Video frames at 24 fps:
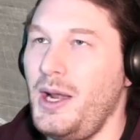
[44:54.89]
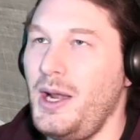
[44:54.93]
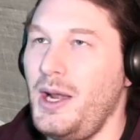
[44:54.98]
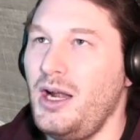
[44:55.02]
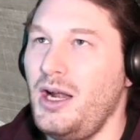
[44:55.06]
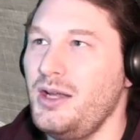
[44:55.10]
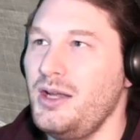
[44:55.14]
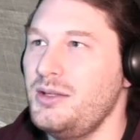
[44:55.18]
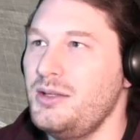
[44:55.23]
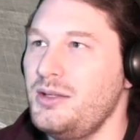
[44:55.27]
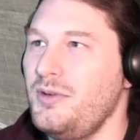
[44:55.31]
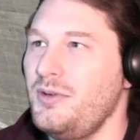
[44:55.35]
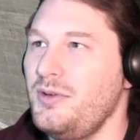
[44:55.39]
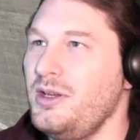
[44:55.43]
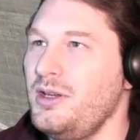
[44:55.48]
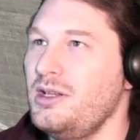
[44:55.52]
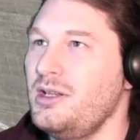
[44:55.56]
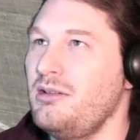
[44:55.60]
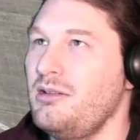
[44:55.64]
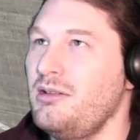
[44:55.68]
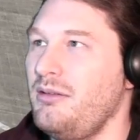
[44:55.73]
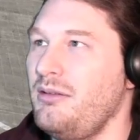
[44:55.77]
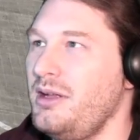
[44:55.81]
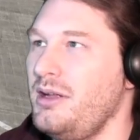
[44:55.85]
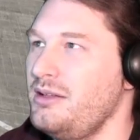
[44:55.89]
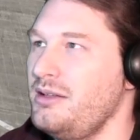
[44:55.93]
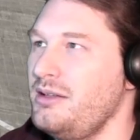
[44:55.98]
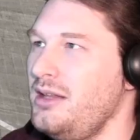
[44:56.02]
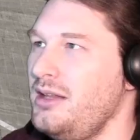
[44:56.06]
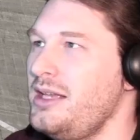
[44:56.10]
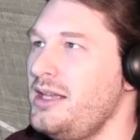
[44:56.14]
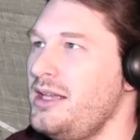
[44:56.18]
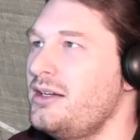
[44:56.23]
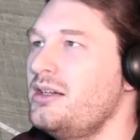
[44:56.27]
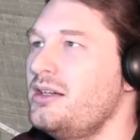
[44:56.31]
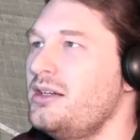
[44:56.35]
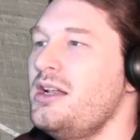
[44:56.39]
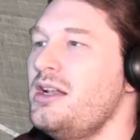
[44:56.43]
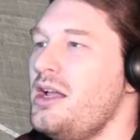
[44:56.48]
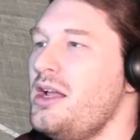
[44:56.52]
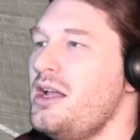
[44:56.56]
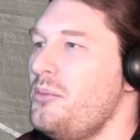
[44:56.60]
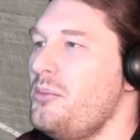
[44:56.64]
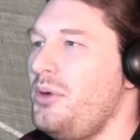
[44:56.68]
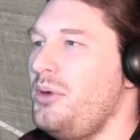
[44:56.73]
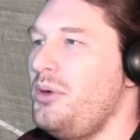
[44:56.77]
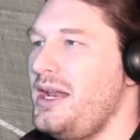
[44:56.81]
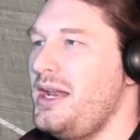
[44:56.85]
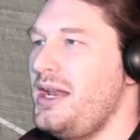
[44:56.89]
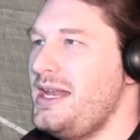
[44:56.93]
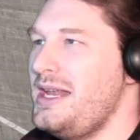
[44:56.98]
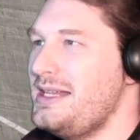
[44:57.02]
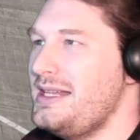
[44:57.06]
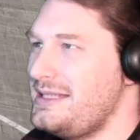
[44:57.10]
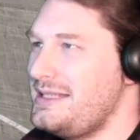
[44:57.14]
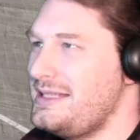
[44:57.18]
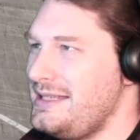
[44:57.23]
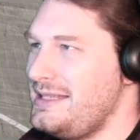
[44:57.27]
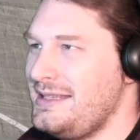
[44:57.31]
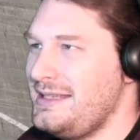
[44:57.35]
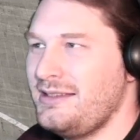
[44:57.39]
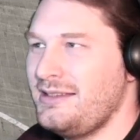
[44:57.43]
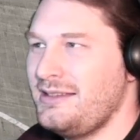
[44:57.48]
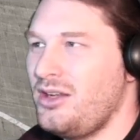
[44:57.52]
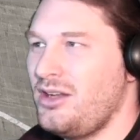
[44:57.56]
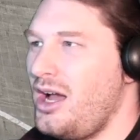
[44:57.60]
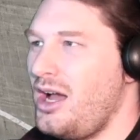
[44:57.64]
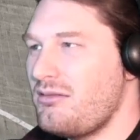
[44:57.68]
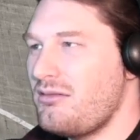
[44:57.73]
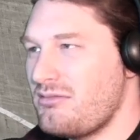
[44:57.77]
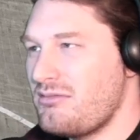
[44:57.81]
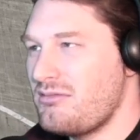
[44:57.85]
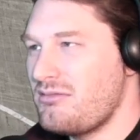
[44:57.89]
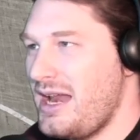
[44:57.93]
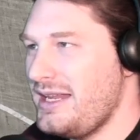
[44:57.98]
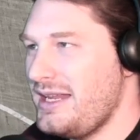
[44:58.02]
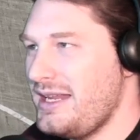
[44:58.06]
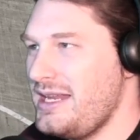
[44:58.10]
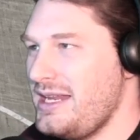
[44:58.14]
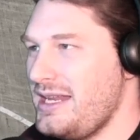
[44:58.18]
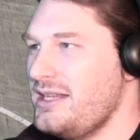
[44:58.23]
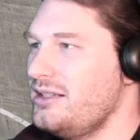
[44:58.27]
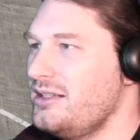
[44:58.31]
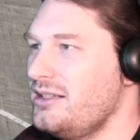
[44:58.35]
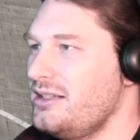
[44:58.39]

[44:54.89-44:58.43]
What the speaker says: it to be later, but it's not ready,